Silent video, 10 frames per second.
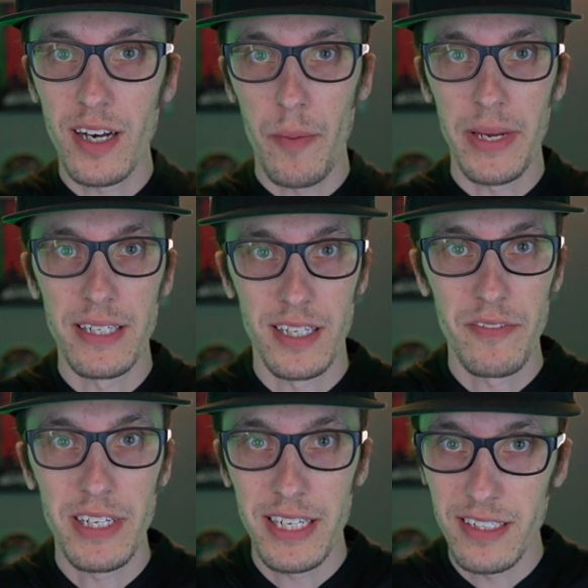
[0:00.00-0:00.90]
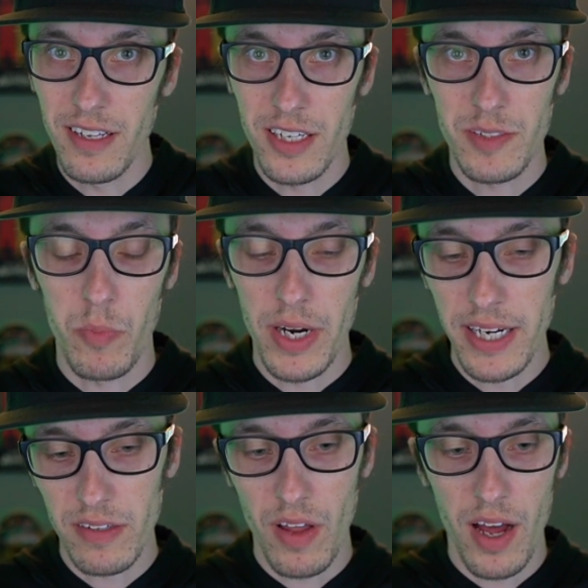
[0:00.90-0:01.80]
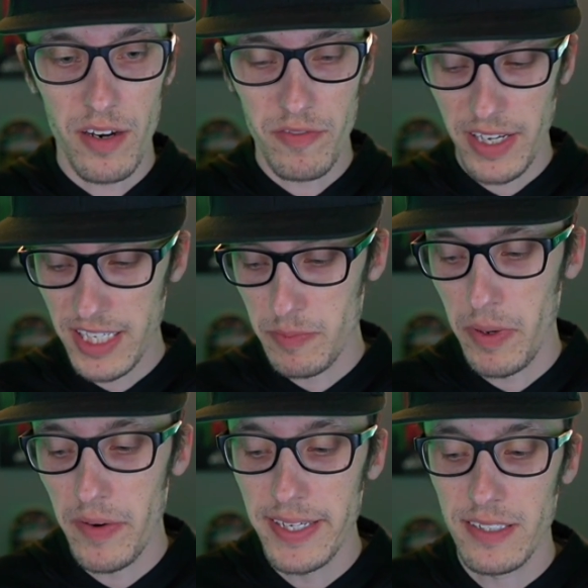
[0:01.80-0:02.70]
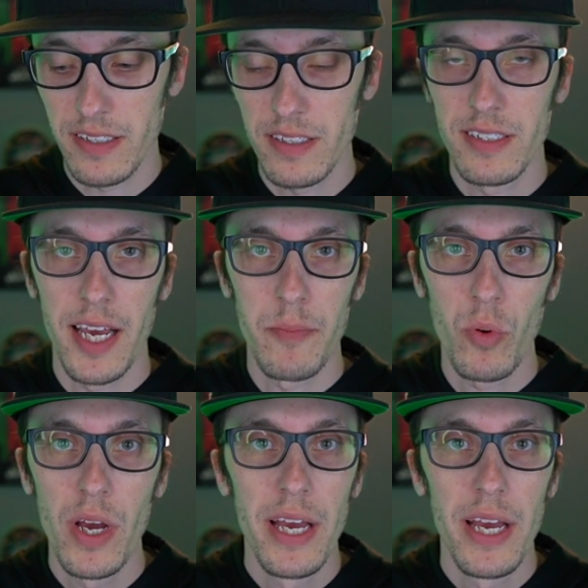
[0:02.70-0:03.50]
I mean, TVD does bring a lot of experience to the table,